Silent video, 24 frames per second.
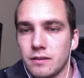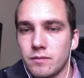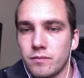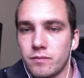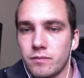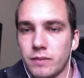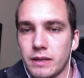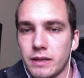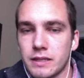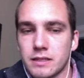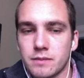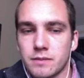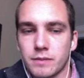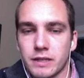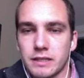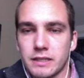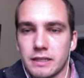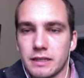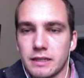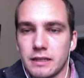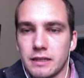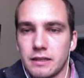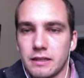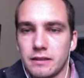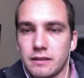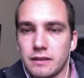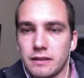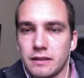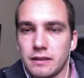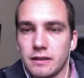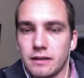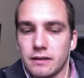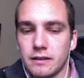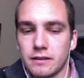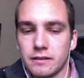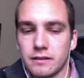paste my data in
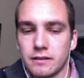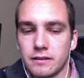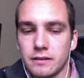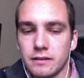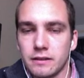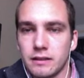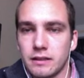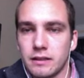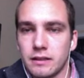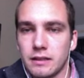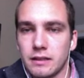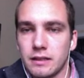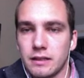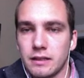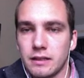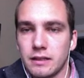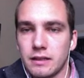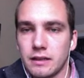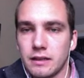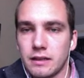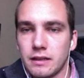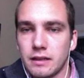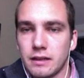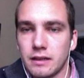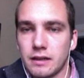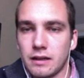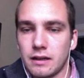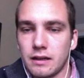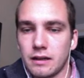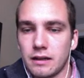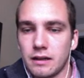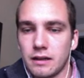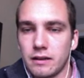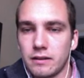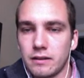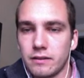there,
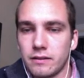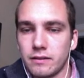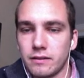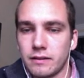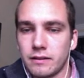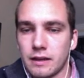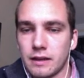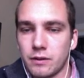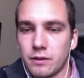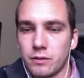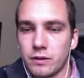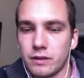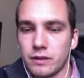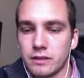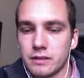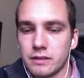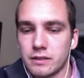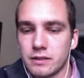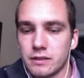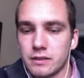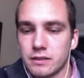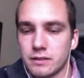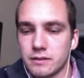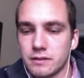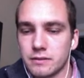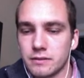uh, that works.